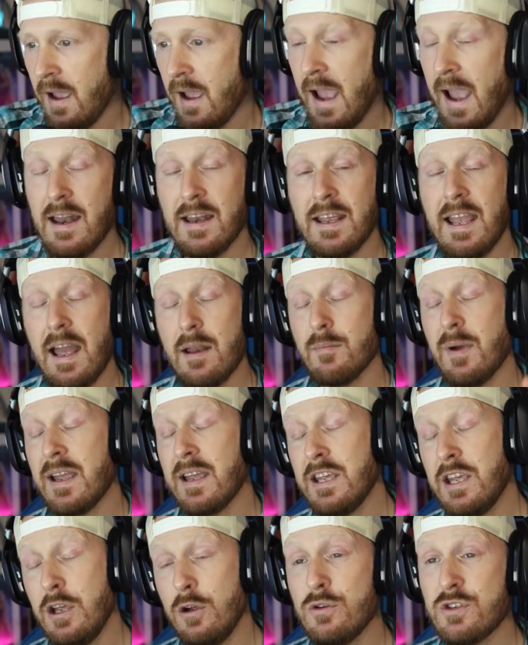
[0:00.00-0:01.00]
And again, my
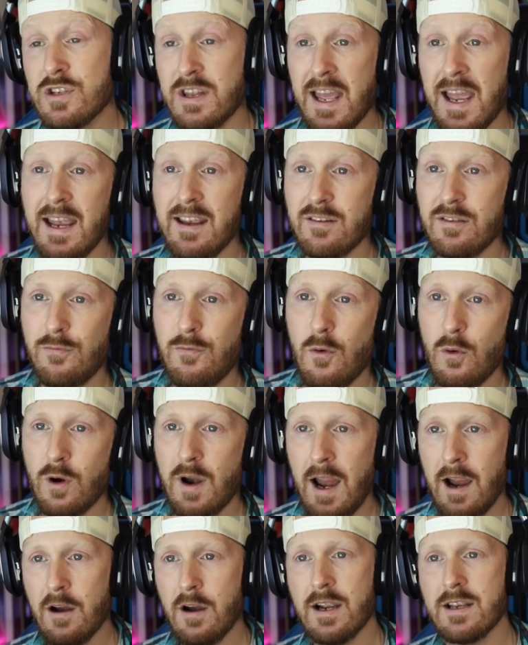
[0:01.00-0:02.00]
huge thanks for
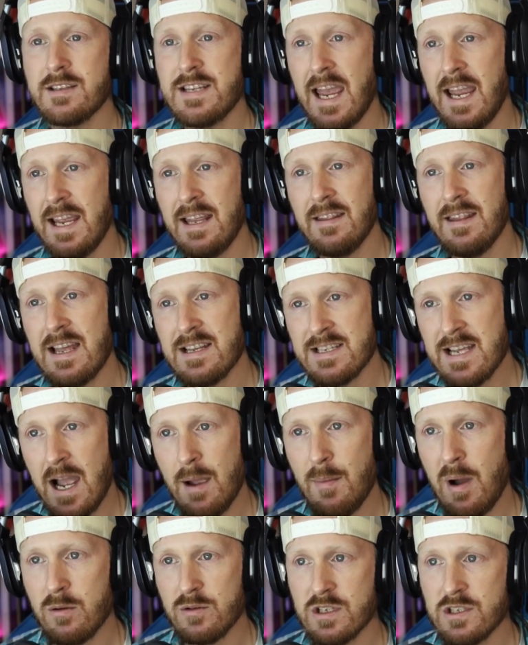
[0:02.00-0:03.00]
Eric taking that
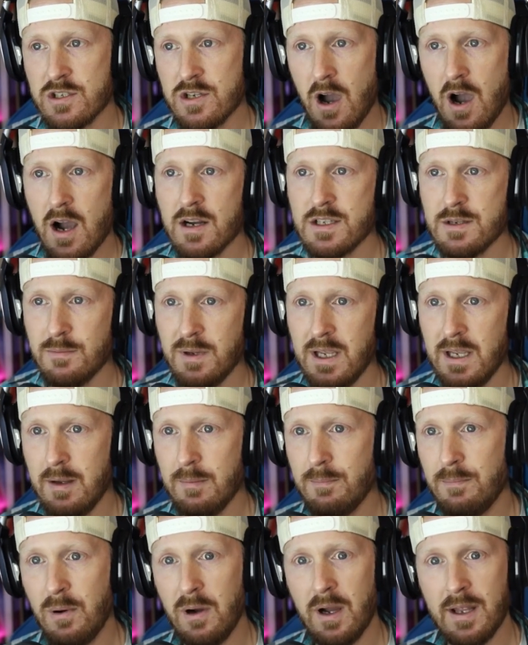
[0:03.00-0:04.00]
time out to talk to me.
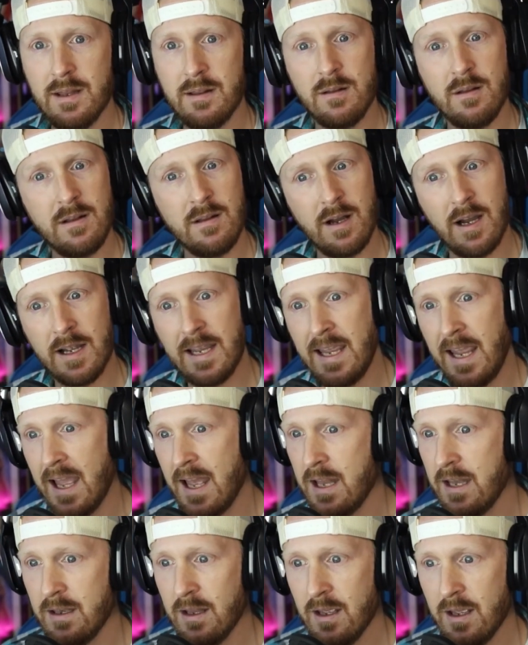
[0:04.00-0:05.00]
But
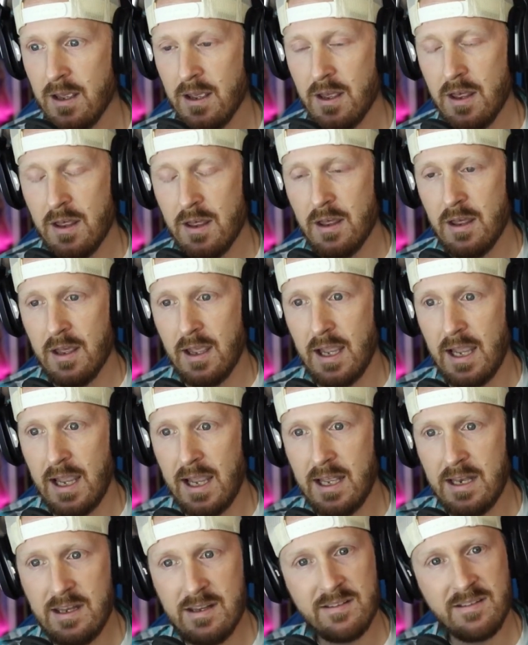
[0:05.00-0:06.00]
again,
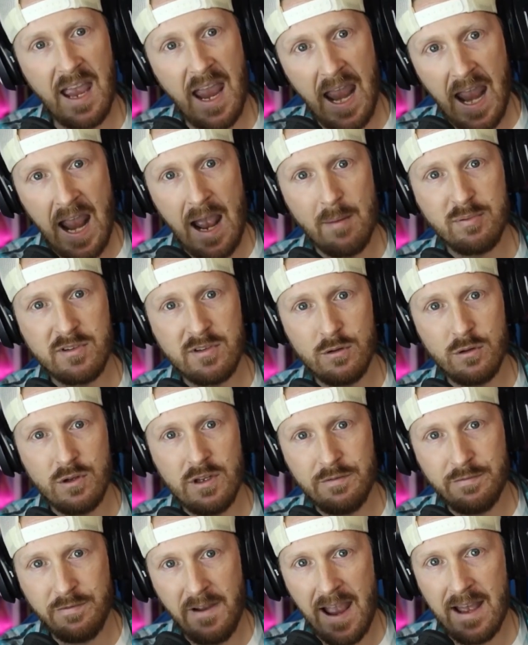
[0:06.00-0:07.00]
it is absolutely
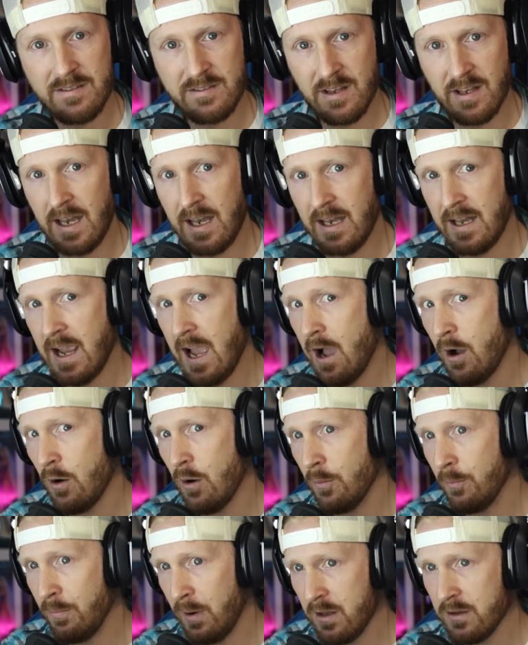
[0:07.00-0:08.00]
fascinating how
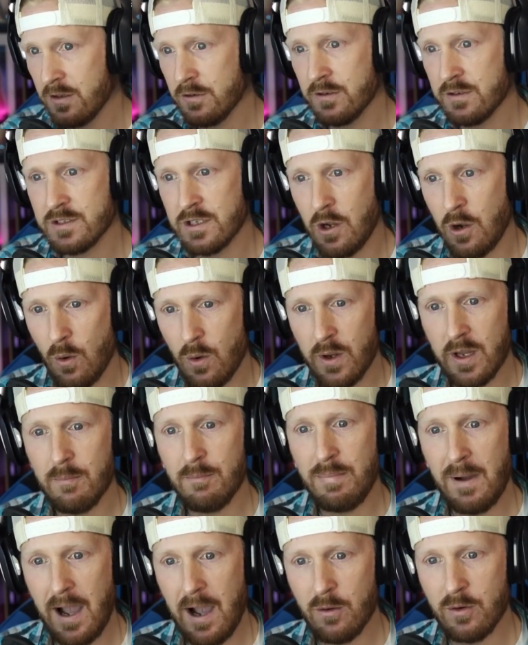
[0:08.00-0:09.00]
Butler is going
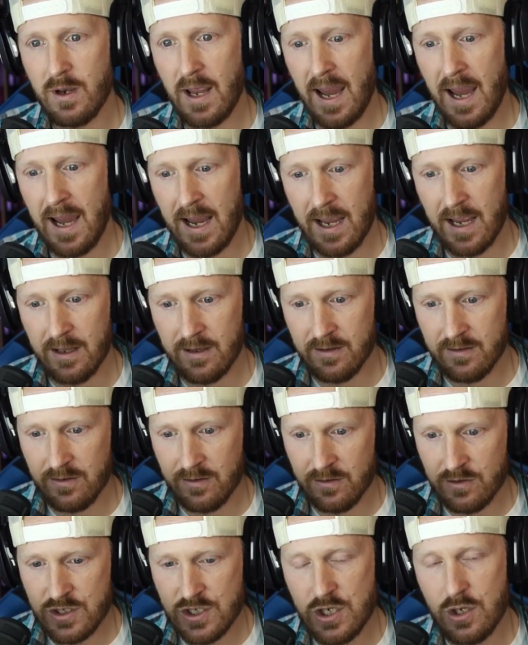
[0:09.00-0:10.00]
about and
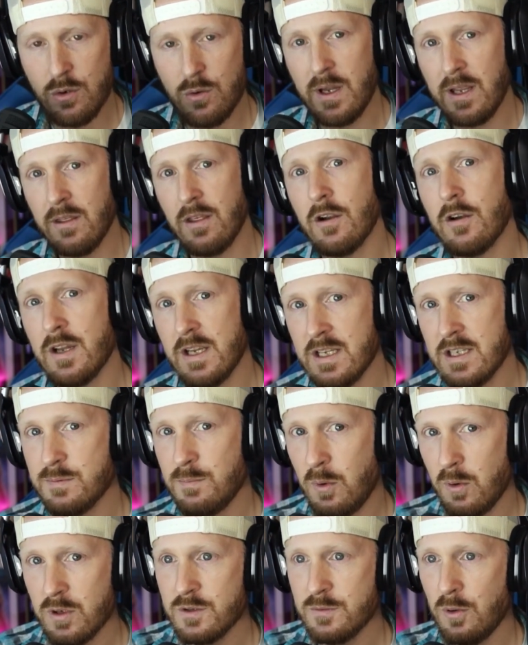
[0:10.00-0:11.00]
doing their
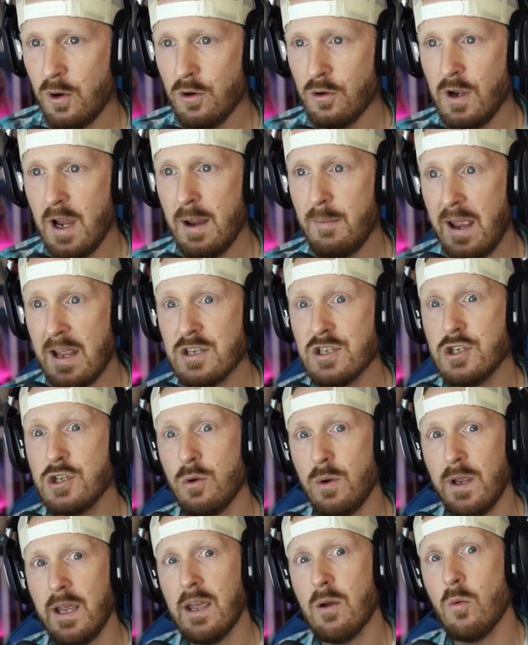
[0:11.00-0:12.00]
esports program and
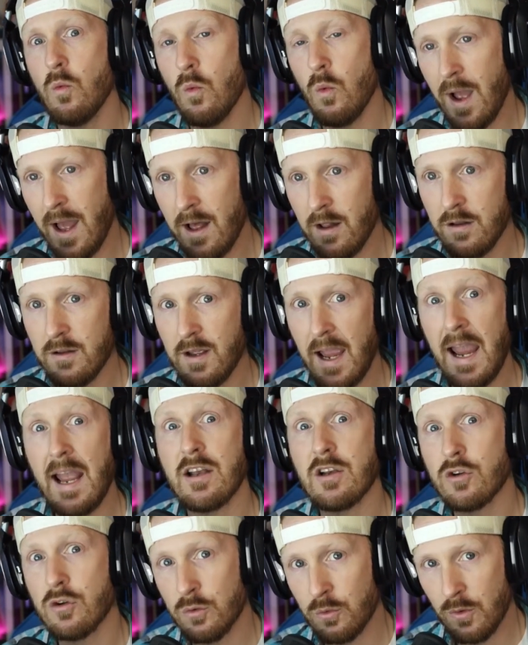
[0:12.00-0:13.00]
doing it well
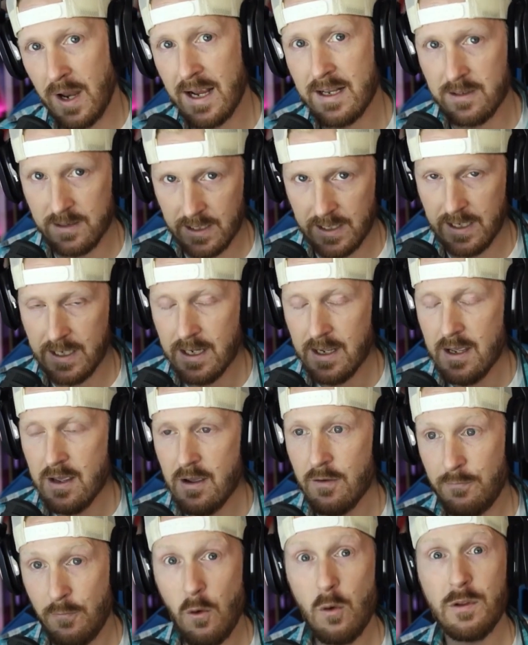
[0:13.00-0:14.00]
and correctly
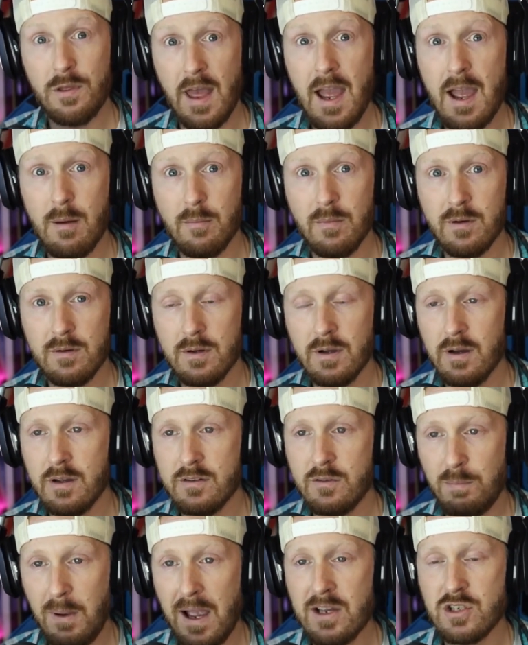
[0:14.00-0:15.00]
for them,
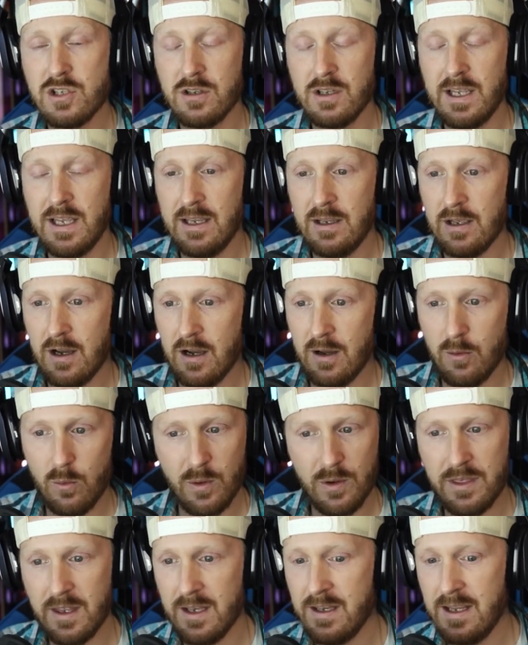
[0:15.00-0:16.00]
especially
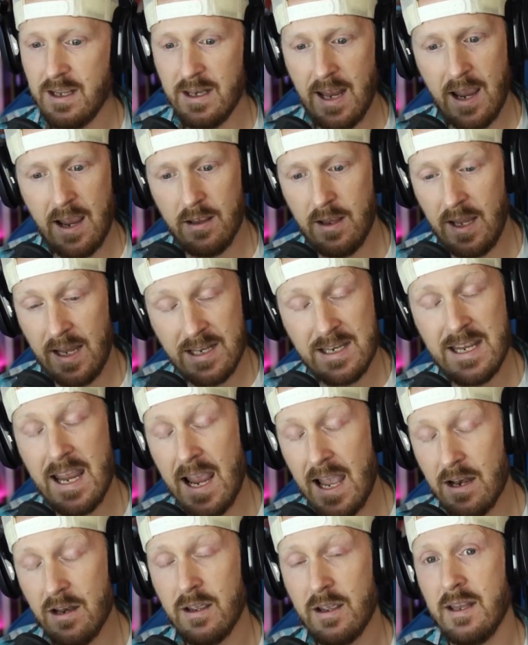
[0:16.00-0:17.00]
with Indiana
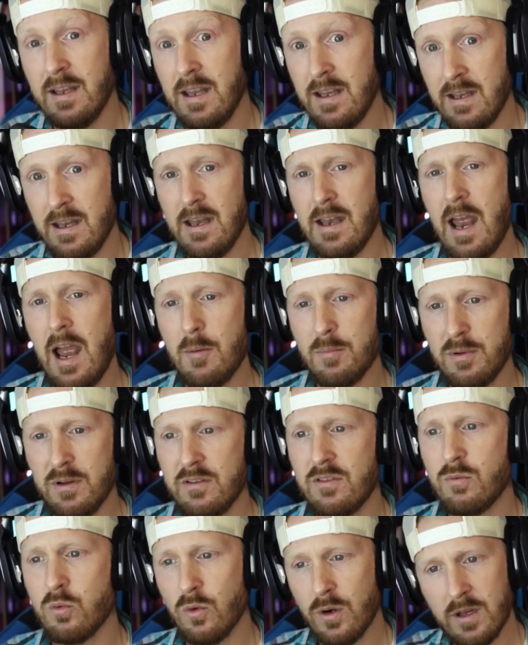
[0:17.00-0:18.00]
and
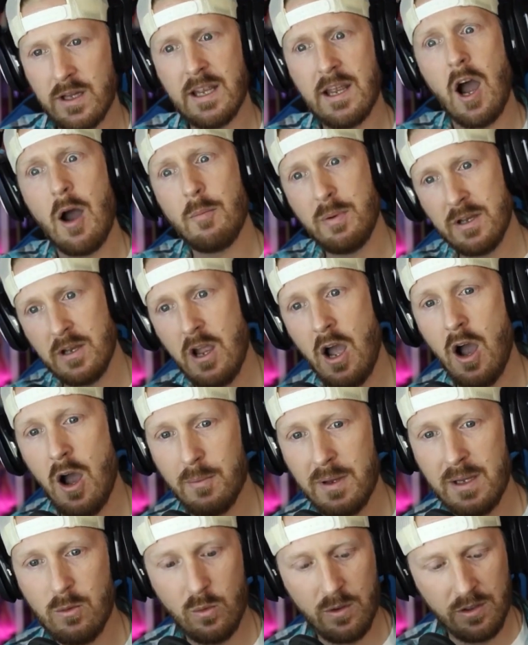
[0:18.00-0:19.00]
Indianapolis really up and
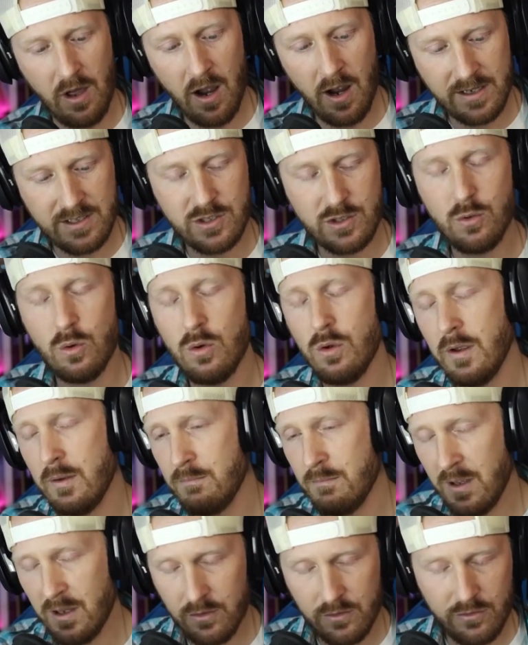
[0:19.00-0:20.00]
coming with high school and
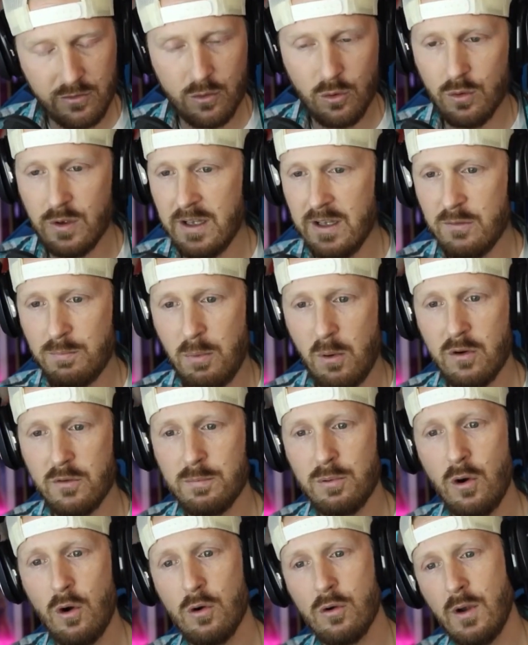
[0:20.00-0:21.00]
middle school esports
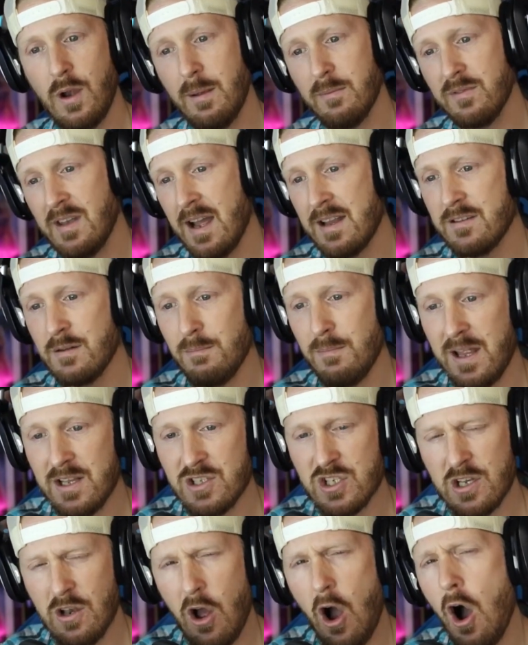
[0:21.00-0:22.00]
programs, not to
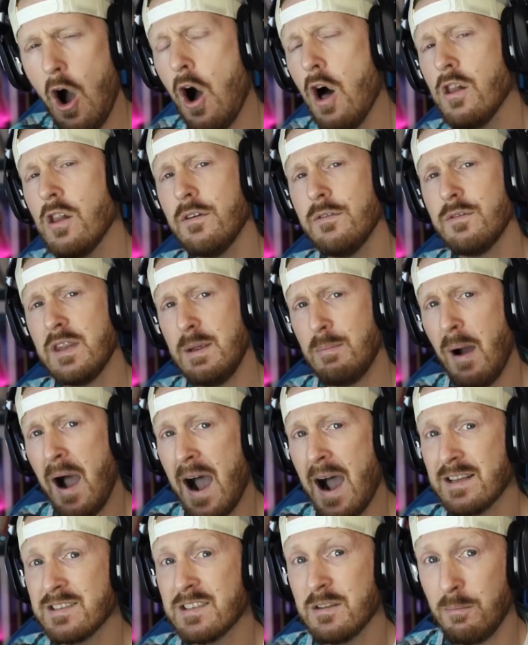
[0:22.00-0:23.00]
mention all of the
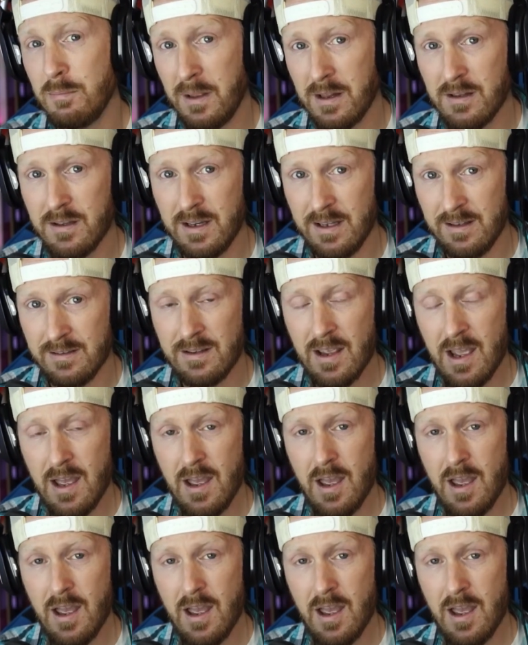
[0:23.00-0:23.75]
possibilities